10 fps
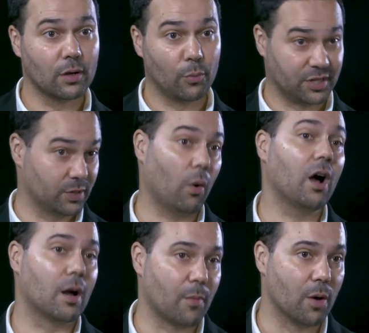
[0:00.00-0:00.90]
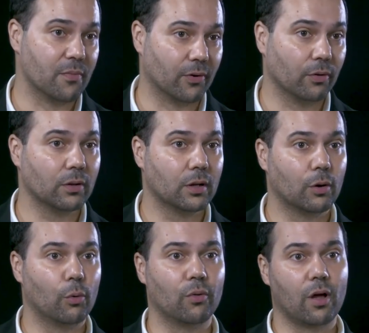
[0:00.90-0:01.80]
which is why I'm hopeful,
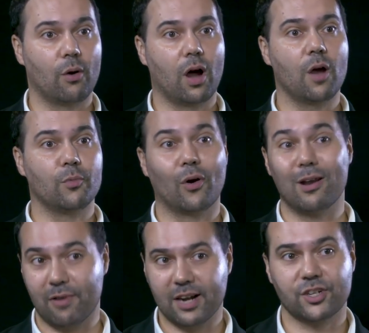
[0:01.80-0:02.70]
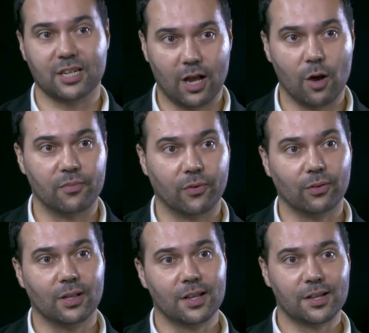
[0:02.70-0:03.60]
although I hope not irrationally
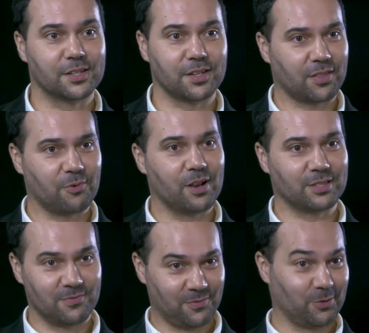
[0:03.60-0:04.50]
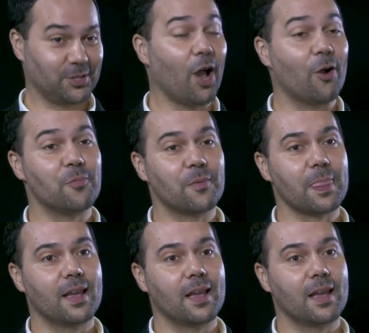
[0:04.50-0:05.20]
hopeful, because there's nothing worse than false hope,